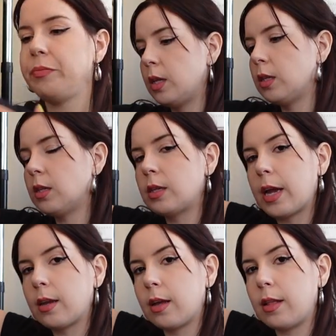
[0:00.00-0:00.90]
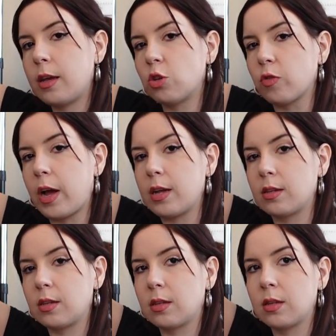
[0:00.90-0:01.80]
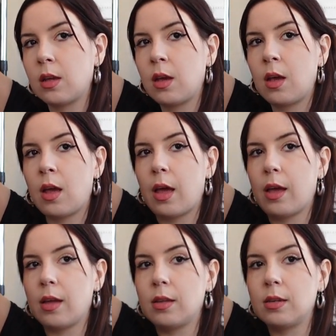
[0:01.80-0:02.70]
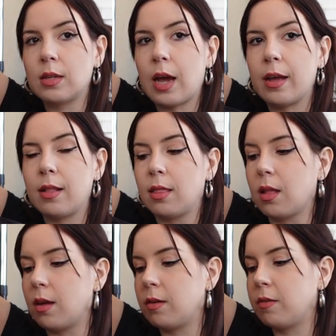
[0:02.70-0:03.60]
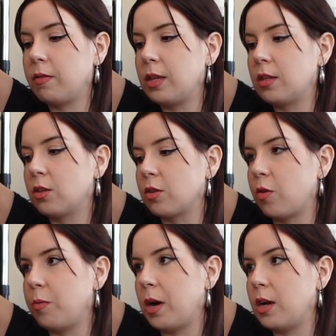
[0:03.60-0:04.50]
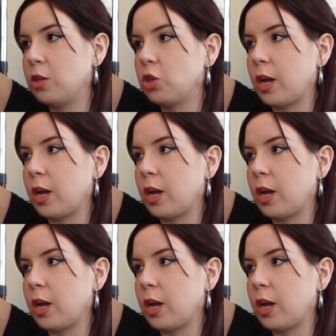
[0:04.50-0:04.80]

This is technically a dress, and I love this so much.